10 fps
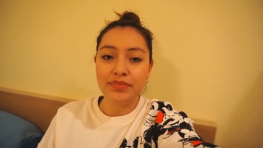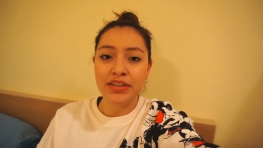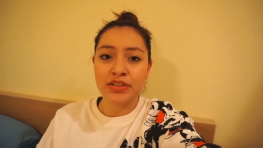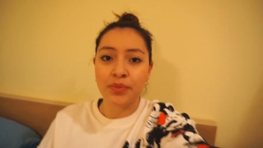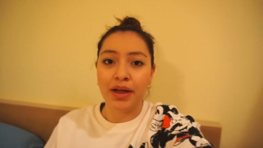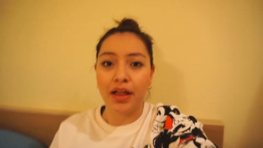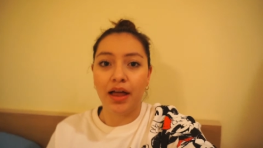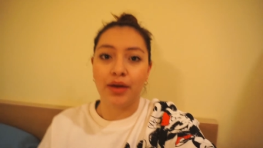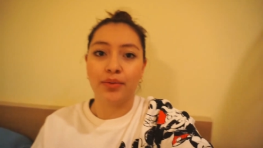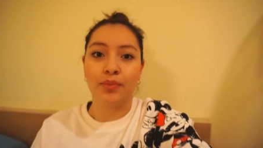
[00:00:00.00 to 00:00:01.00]
so well,
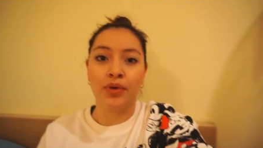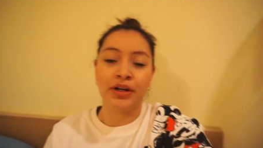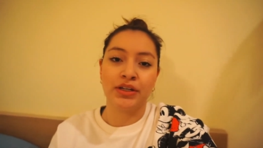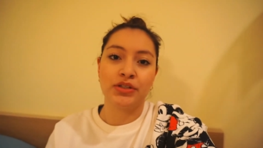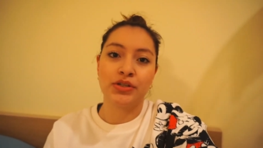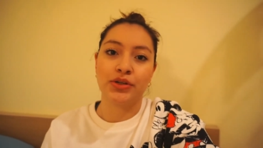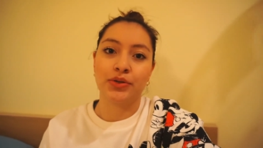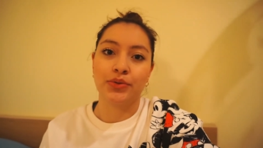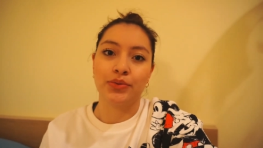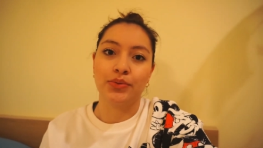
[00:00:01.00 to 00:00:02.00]
I wanted
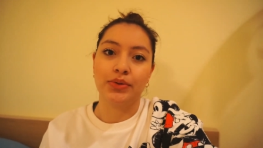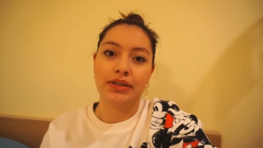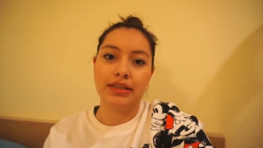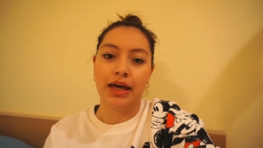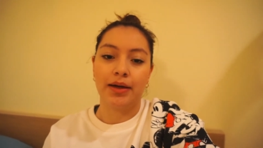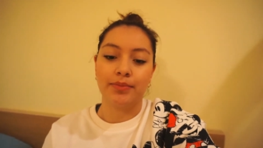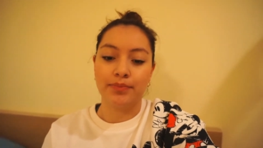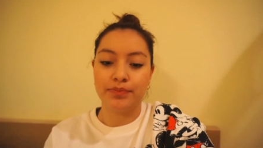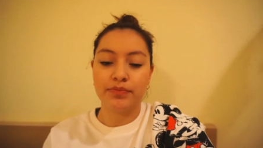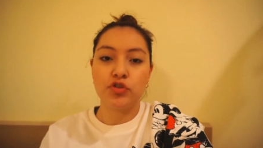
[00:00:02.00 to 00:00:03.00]
to
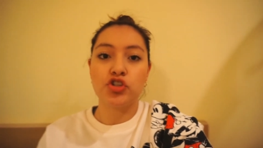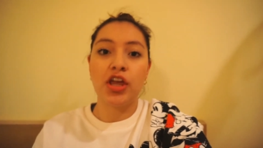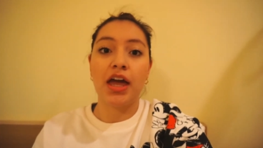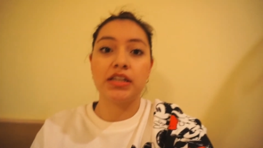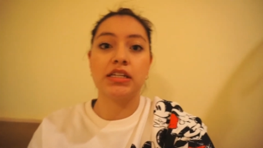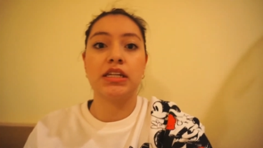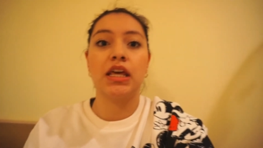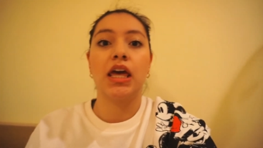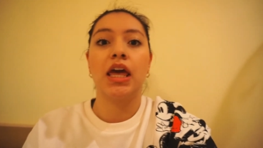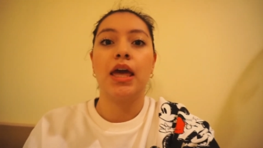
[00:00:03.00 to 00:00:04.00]
um, chat
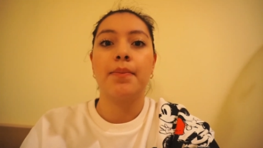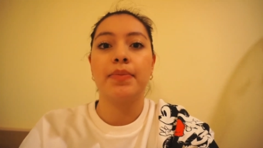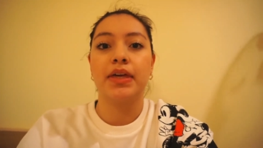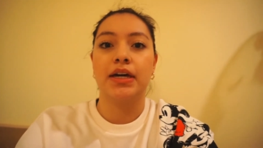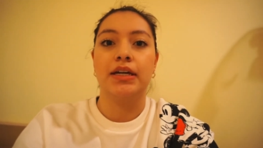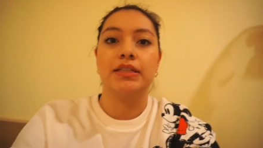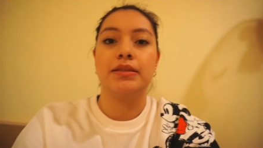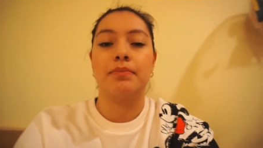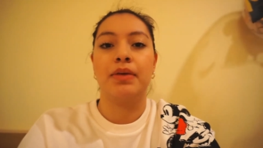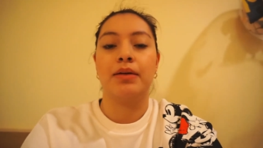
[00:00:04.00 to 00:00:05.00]

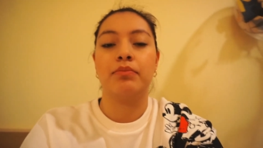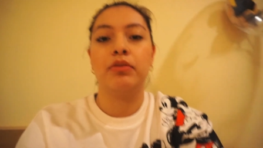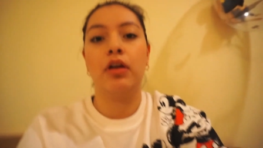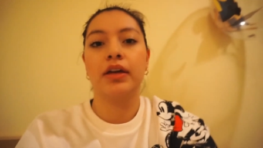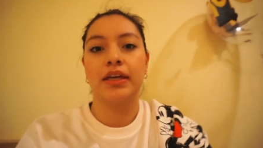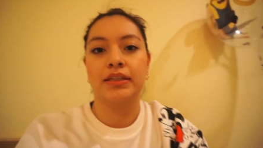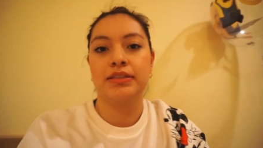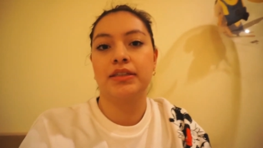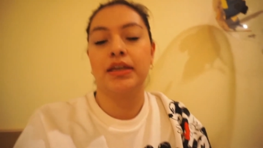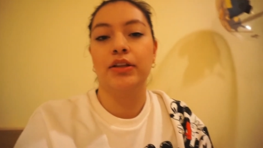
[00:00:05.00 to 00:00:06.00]
because my blogging
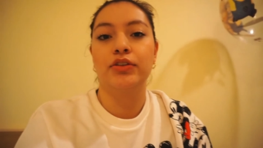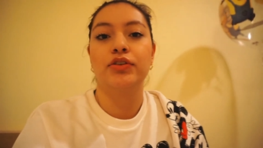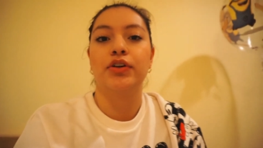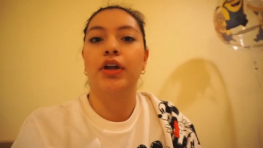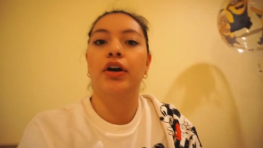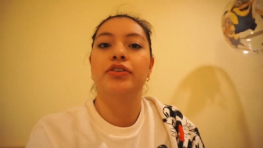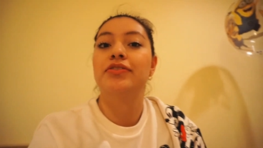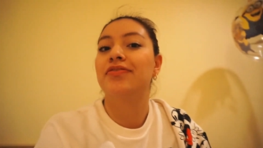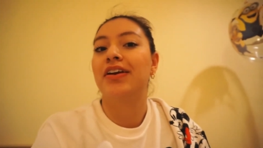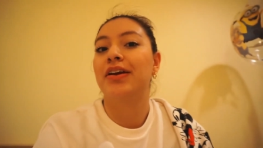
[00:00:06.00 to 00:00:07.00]
skills are not
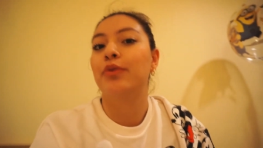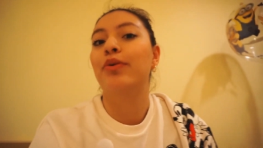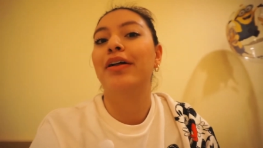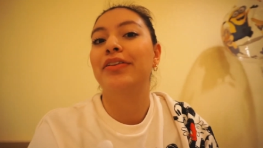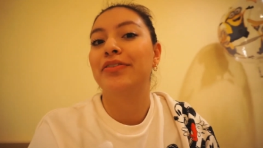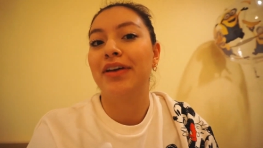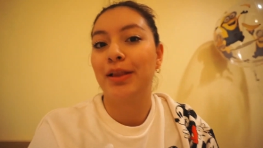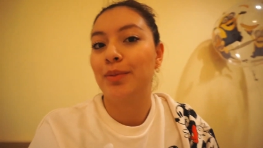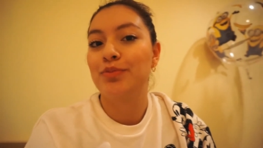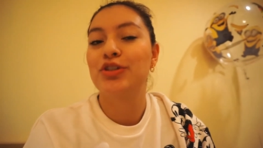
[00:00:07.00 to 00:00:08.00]
very well
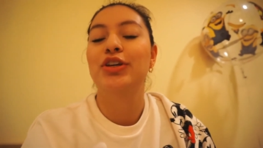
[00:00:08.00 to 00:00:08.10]
developed